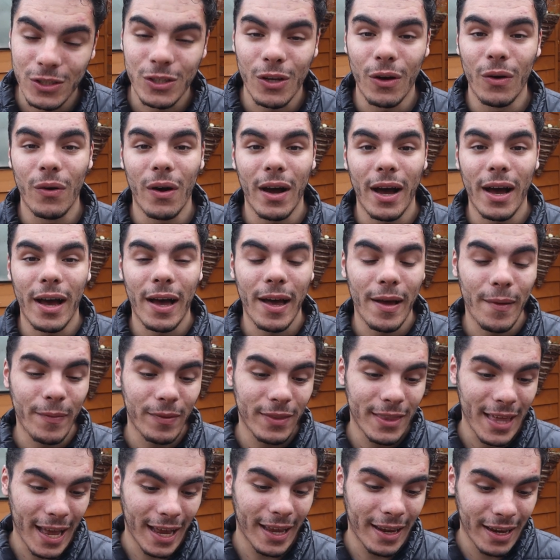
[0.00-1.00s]
So uh,
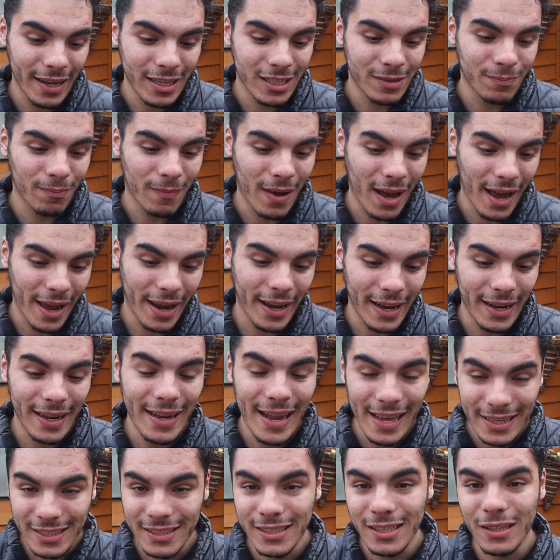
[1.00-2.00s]
that is my
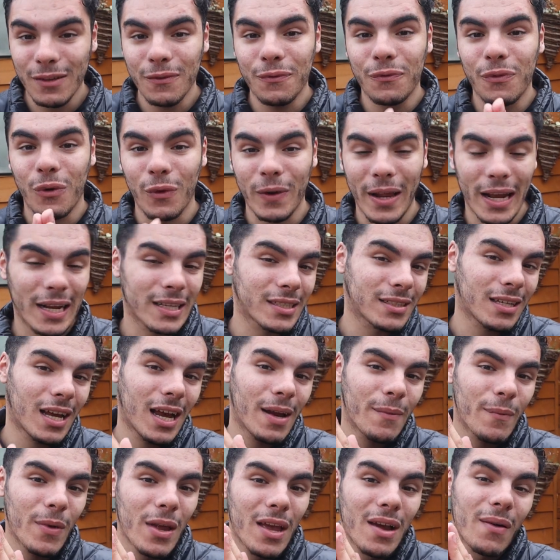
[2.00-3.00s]
lesson for next
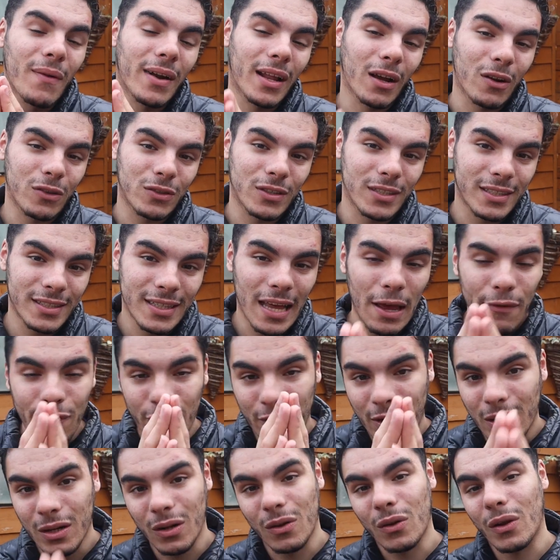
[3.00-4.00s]
time when I go to
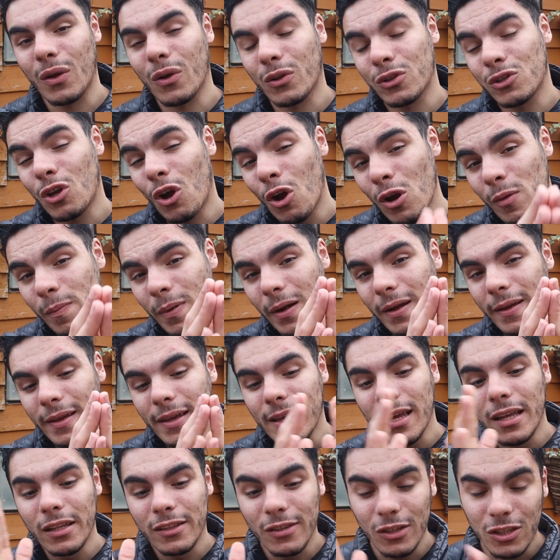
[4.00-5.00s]
Stafford in October
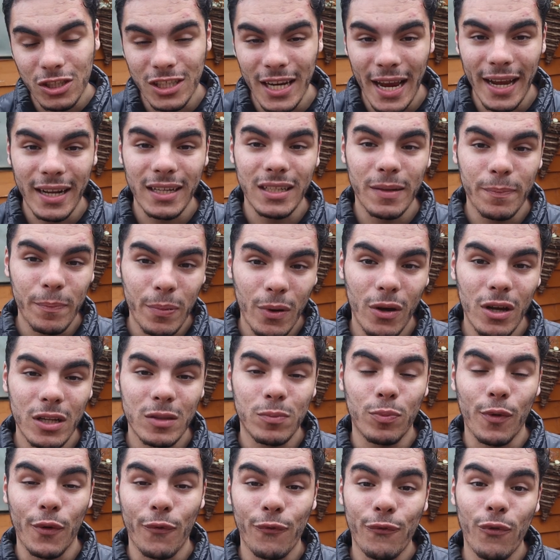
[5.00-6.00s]
to check the birds
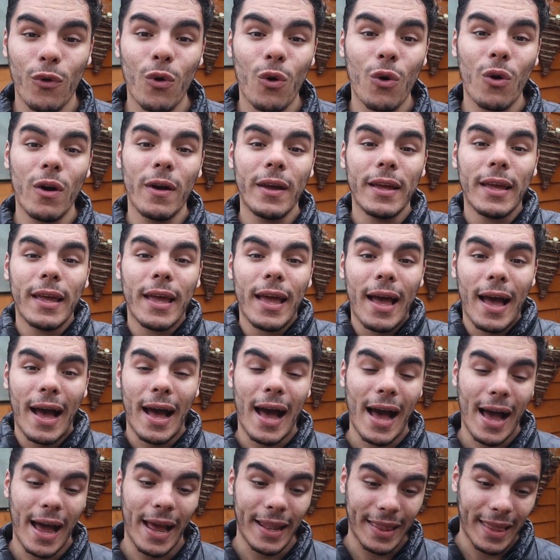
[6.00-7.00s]
before
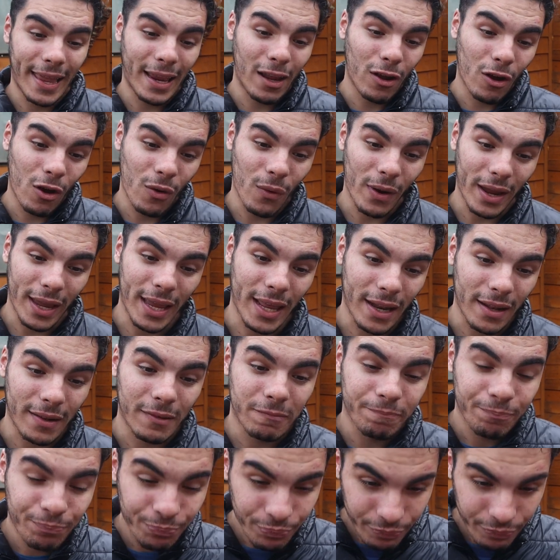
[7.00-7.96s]
uh, they go in